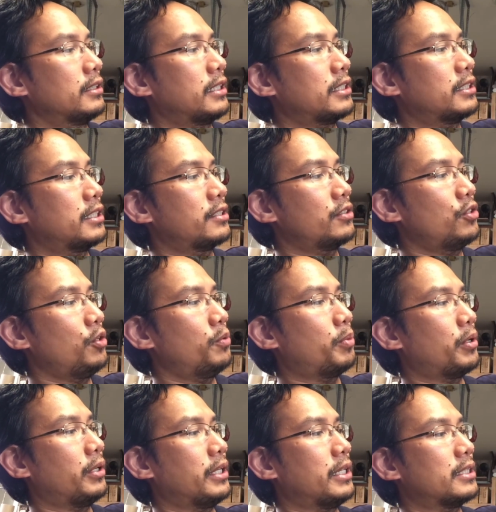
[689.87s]
that's just
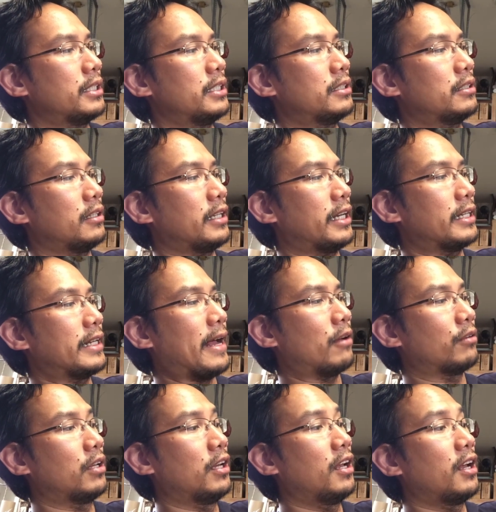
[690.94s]
super easy to lay
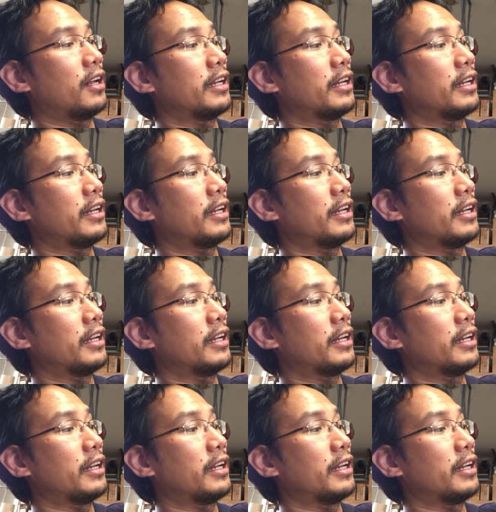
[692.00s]
down.